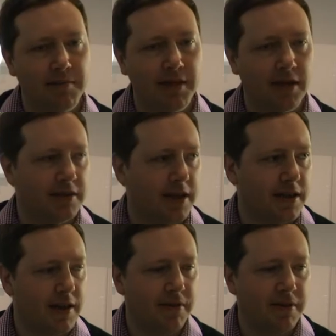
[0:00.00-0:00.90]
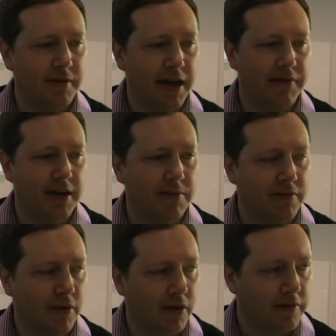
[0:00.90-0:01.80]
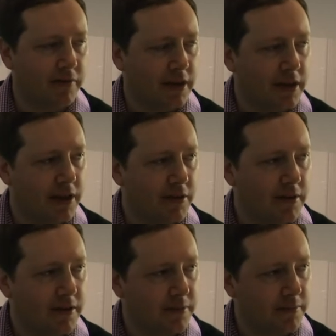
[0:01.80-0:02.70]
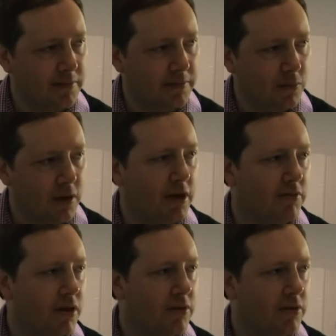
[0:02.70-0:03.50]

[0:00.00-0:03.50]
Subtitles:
similar kind of setup in that we have a number of worker